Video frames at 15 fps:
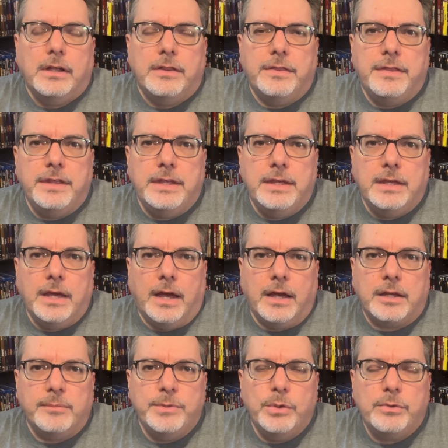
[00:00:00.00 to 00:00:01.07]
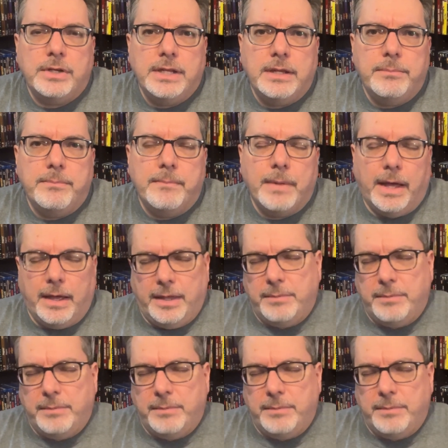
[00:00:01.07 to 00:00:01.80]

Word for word: the uh, community uh,